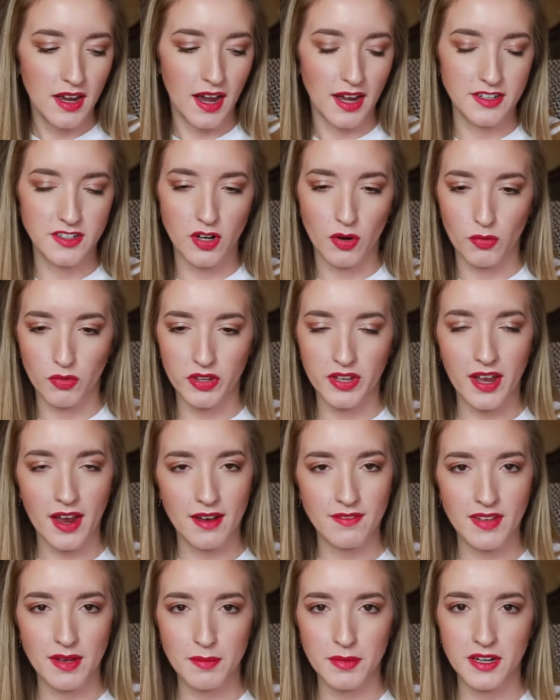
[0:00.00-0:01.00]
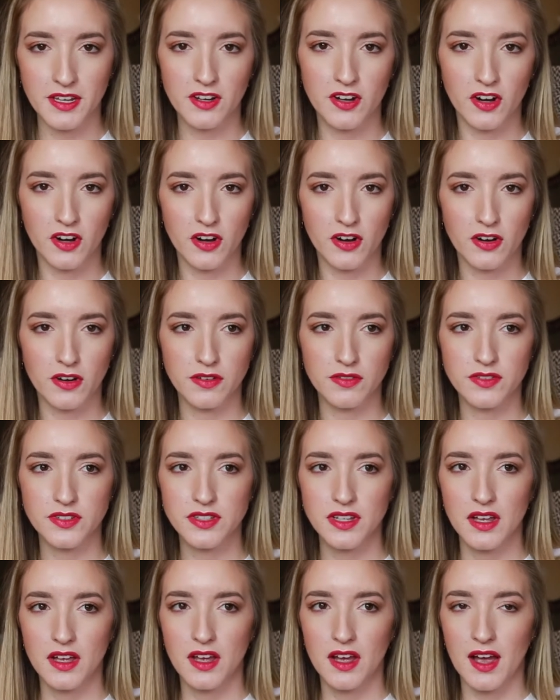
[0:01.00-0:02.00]
I don't really have that many
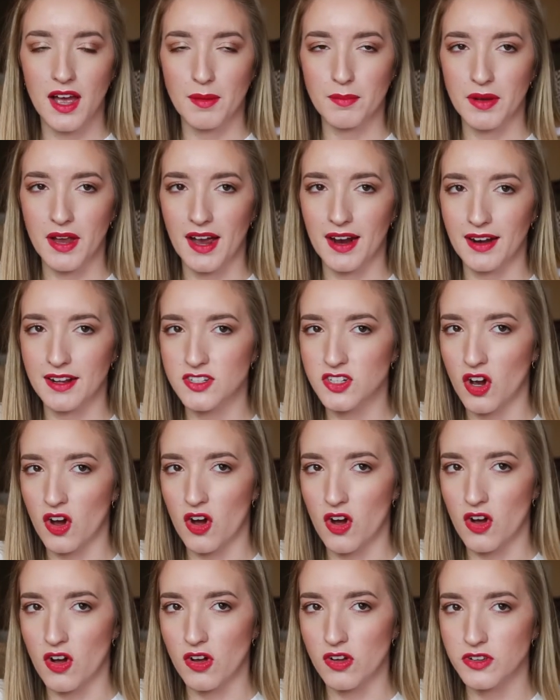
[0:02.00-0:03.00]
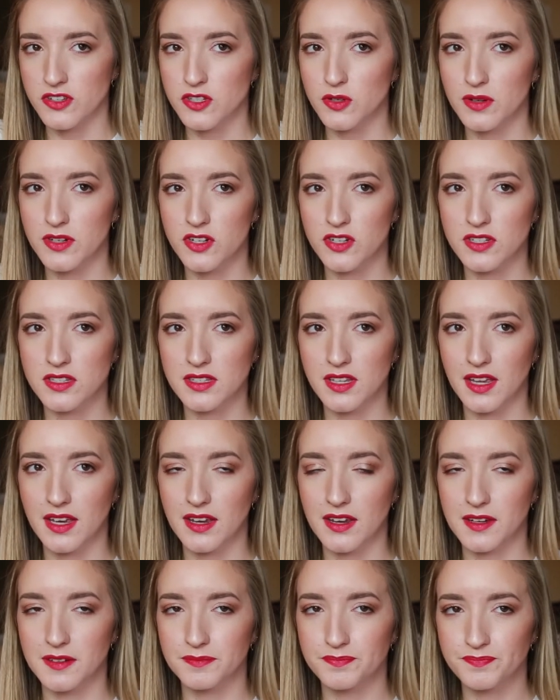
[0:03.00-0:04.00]
curves. I'm kind of tall, so it just,
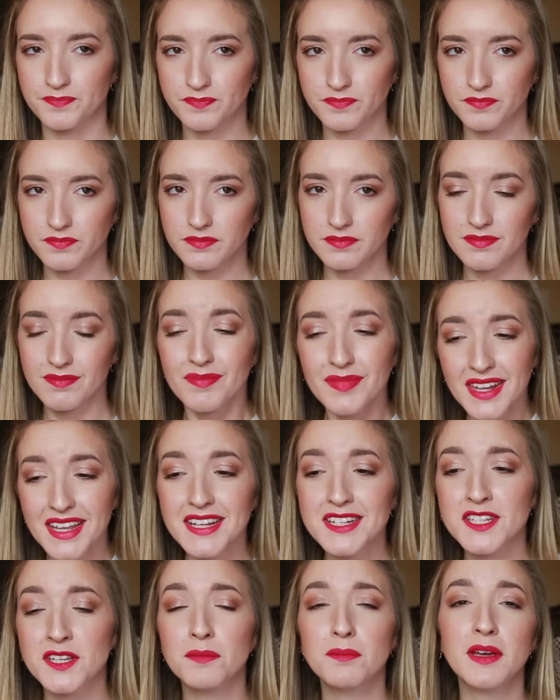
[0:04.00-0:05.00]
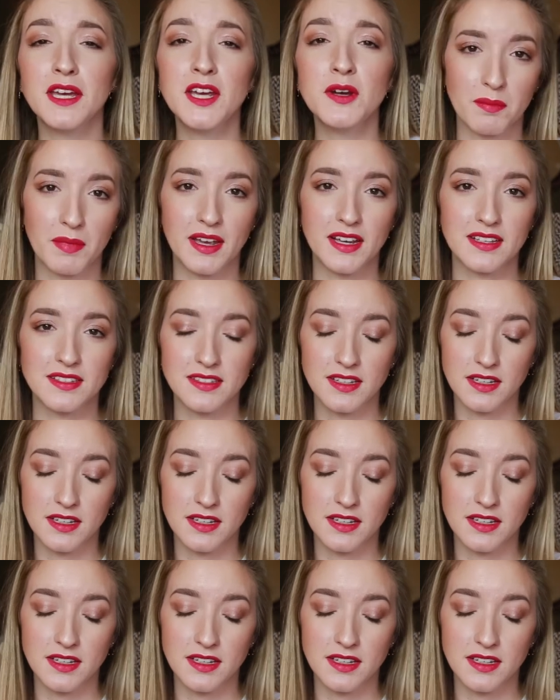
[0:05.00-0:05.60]
like, to me, makes